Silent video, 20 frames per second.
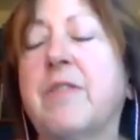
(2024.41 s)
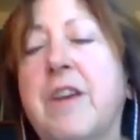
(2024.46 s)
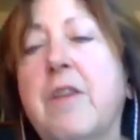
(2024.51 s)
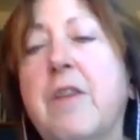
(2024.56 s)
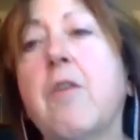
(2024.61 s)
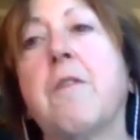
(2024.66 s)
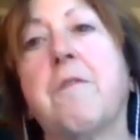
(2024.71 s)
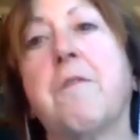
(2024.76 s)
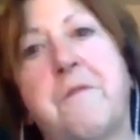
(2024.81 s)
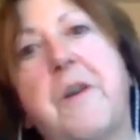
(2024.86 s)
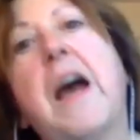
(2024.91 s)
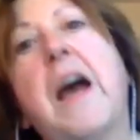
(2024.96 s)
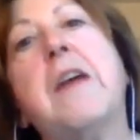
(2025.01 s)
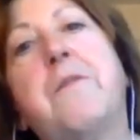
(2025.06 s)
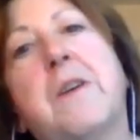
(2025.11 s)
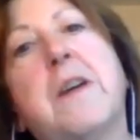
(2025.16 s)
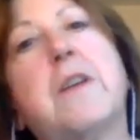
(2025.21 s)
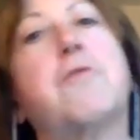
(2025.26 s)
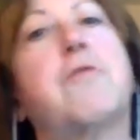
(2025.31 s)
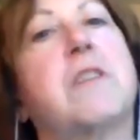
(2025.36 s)
There are
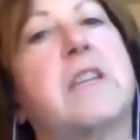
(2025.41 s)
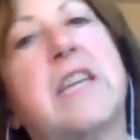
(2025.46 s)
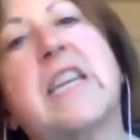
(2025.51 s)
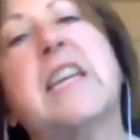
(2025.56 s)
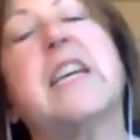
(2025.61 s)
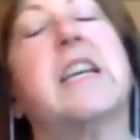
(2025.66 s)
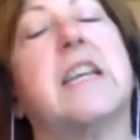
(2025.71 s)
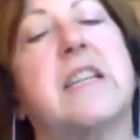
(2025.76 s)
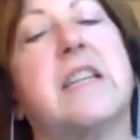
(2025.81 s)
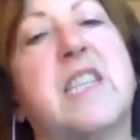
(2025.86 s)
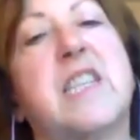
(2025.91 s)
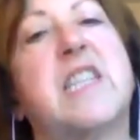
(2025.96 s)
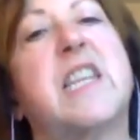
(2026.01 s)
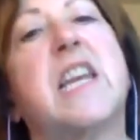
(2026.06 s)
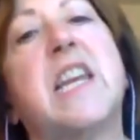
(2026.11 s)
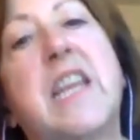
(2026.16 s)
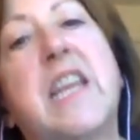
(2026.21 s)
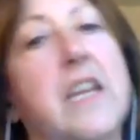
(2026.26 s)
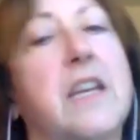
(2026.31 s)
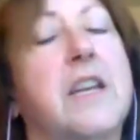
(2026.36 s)
500 kids
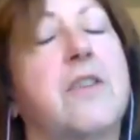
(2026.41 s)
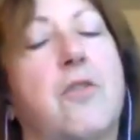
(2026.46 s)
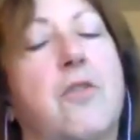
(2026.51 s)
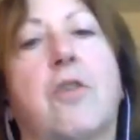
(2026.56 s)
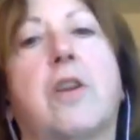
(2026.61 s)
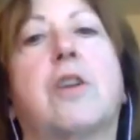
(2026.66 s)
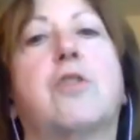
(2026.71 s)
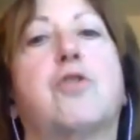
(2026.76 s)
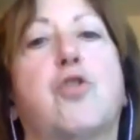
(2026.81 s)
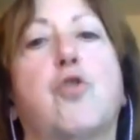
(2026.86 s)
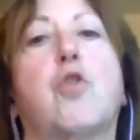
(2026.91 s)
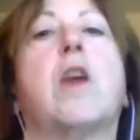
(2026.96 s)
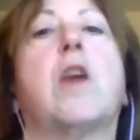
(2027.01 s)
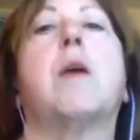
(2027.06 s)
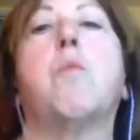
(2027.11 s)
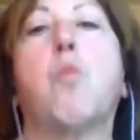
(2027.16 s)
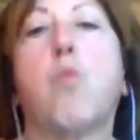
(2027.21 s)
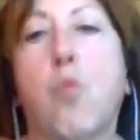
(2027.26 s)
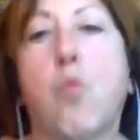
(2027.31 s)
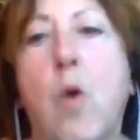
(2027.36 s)
sitting in an
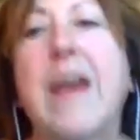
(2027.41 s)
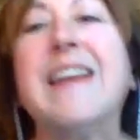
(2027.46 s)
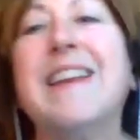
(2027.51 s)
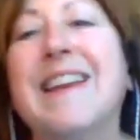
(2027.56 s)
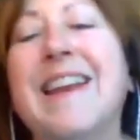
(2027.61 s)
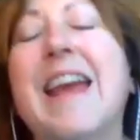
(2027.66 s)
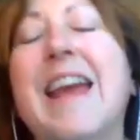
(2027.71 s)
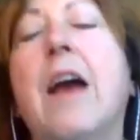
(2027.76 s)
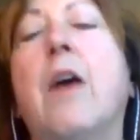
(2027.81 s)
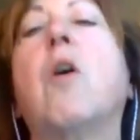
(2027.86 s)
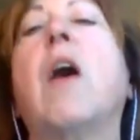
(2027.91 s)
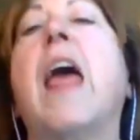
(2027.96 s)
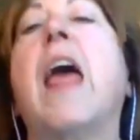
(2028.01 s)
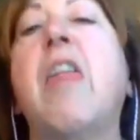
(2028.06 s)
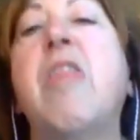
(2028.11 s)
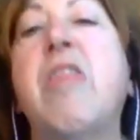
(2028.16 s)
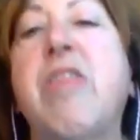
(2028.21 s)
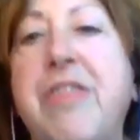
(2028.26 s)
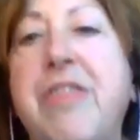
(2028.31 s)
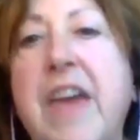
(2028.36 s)
auditorium right now,
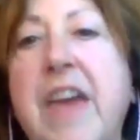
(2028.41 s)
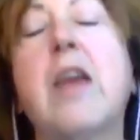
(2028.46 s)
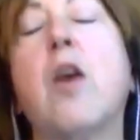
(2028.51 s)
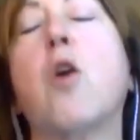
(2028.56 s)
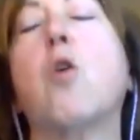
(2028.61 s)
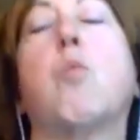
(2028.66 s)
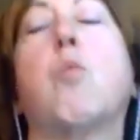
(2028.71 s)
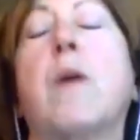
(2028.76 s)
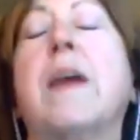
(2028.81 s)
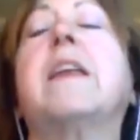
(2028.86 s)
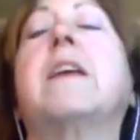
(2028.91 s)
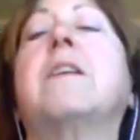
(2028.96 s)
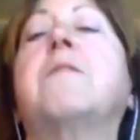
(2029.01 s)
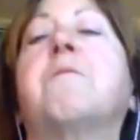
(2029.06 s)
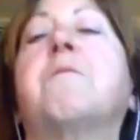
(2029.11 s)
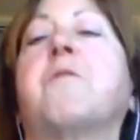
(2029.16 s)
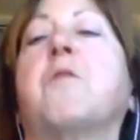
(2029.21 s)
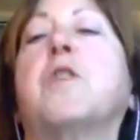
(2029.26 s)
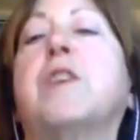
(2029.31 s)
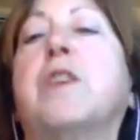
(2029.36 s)
and they are waiting
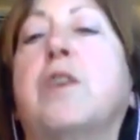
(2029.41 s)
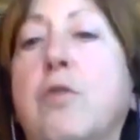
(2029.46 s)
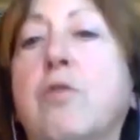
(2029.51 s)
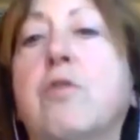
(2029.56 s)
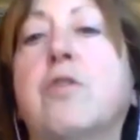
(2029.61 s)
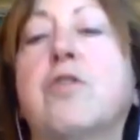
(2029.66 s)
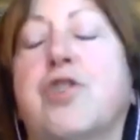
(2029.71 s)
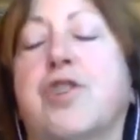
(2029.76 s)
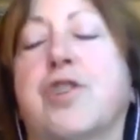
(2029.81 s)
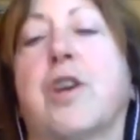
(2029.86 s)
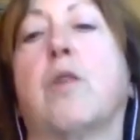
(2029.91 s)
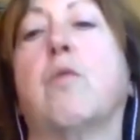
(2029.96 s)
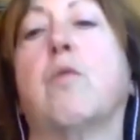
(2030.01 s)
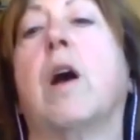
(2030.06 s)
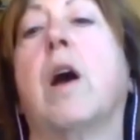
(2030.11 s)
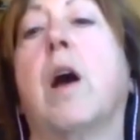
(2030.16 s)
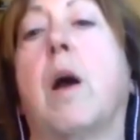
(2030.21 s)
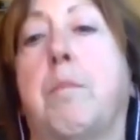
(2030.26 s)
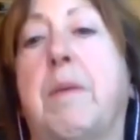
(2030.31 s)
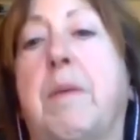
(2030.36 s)
for you to show
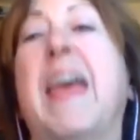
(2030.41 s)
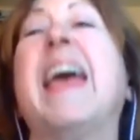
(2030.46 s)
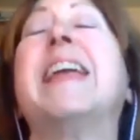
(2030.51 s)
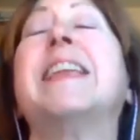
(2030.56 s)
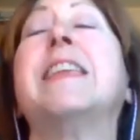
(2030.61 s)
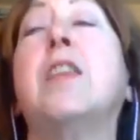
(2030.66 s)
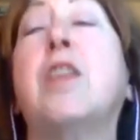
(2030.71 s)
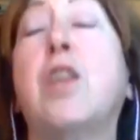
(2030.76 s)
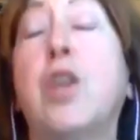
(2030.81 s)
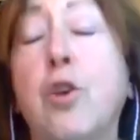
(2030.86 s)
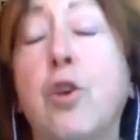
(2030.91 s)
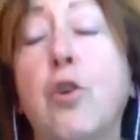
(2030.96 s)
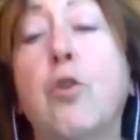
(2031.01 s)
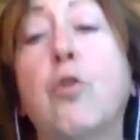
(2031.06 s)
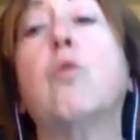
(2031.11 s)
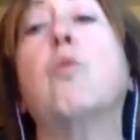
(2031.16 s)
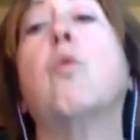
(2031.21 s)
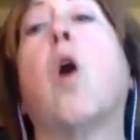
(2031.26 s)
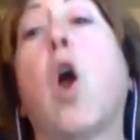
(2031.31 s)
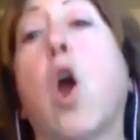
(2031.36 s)
up, and
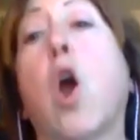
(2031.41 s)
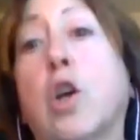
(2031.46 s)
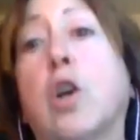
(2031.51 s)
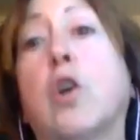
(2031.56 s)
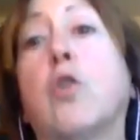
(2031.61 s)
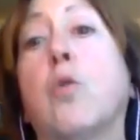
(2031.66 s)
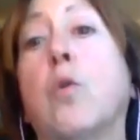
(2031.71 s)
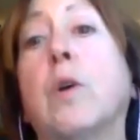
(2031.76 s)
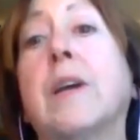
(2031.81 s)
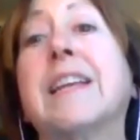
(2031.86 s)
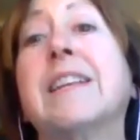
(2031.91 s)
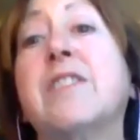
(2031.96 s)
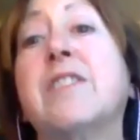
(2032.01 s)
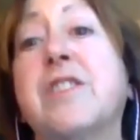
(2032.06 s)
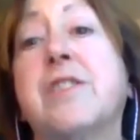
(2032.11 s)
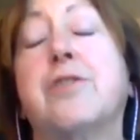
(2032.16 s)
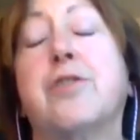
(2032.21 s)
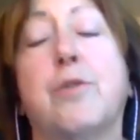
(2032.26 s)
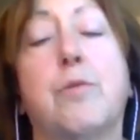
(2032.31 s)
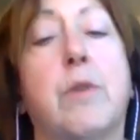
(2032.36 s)
you are going
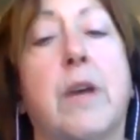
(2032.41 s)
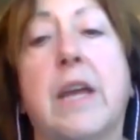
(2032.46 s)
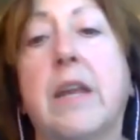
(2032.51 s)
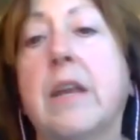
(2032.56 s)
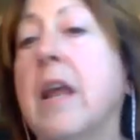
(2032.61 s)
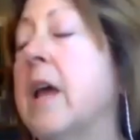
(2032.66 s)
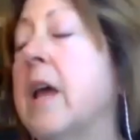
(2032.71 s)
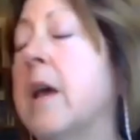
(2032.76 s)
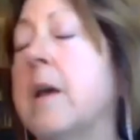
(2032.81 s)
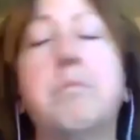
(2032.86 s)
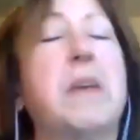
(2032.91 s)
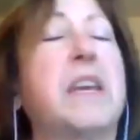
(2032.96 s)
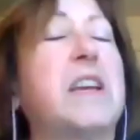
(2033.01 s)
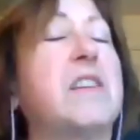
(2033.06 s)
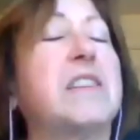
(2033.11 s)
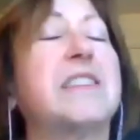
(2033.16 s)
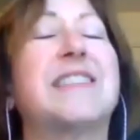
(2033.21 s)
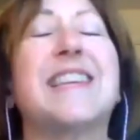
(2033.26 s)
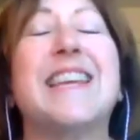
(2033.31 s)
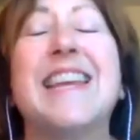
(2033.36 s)
to do it
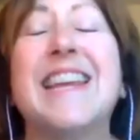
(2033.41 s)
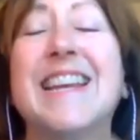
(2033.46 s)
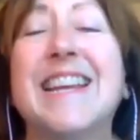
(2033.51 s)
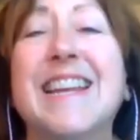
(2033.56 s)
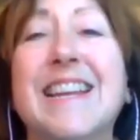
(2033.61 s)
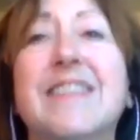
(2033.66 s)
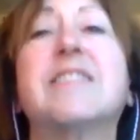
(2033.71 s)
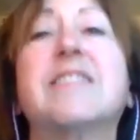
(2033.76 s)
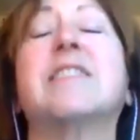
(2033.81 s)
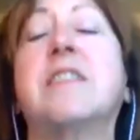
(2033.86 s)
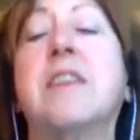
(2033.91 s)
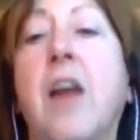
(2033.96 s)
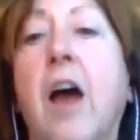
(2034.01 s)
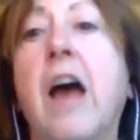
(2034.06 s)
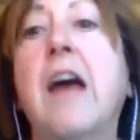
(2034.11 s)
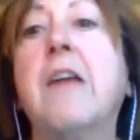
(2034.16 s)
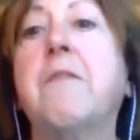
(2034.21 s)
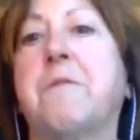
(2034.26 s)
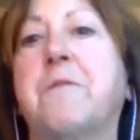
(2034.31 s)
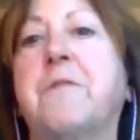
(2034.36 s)
because it is
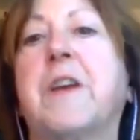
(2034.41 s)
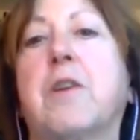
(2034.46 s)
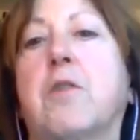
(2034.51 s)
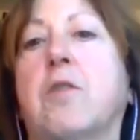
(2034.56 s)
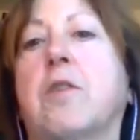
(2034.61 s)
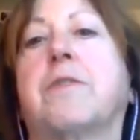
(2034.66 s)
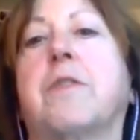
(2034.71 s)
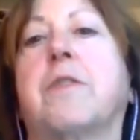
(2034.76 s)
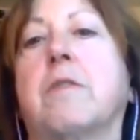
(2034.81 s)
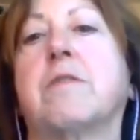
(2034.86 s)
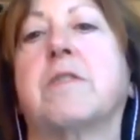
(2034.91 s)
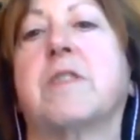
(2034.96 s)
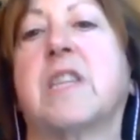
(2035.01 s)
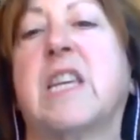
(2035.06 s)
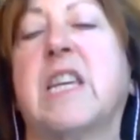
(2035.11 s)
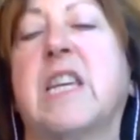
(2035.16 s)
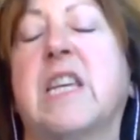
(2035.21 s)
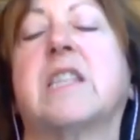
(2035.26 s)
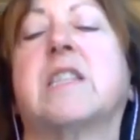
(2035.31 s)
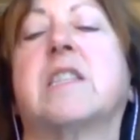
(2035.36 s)
not fair to those
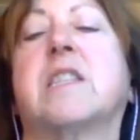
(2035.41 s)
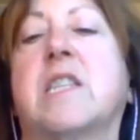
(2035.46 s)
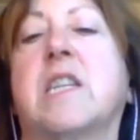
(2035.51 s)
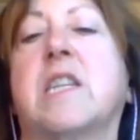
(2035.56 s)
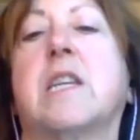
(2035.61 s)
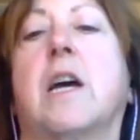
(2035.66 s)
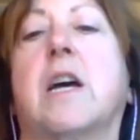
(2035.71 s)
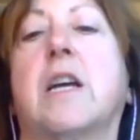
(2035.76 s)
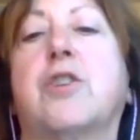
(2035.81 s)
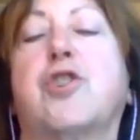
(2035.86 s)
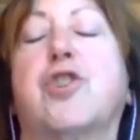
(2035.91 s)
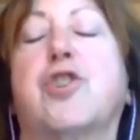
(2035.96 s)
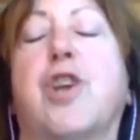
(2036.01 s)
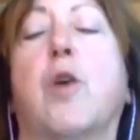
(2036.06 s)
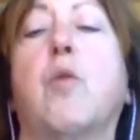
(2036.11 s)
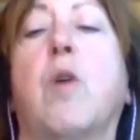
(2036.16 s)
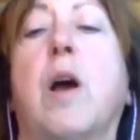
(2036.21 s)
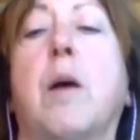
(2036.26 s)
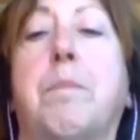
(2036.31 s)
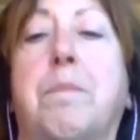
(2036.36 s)
kids to not
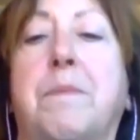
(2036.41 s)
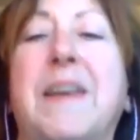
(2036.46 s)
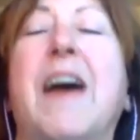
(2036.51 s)
show up.